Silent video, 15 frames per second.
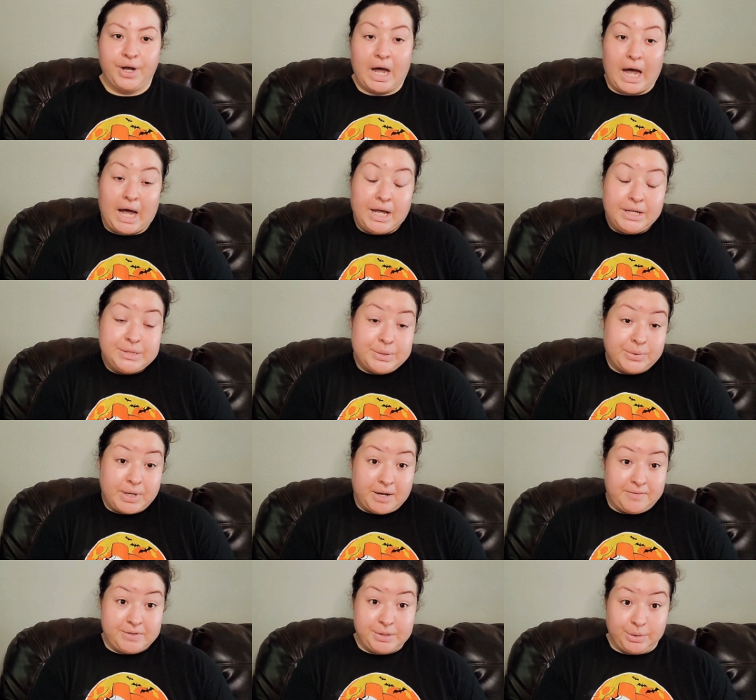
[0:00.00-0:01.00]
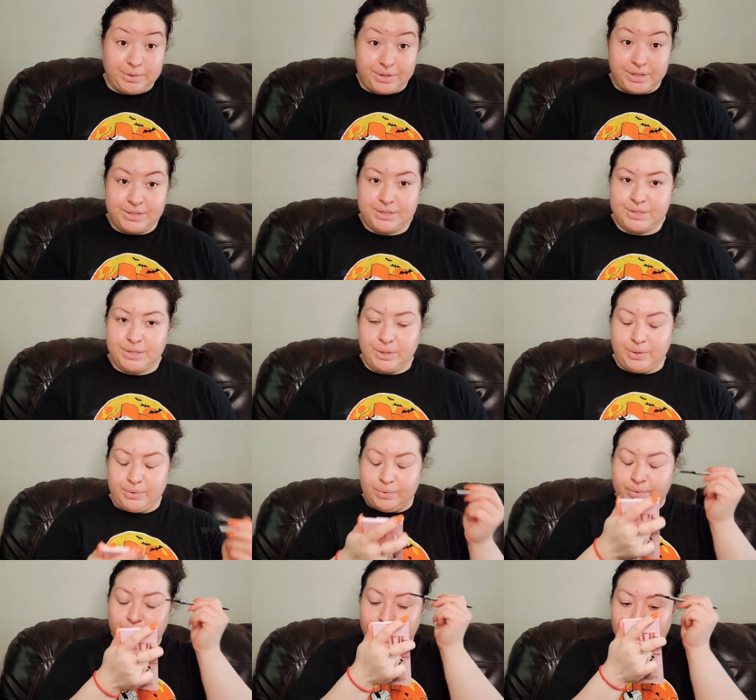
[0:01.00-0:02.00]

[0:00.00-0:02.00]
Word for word: I don't have children, so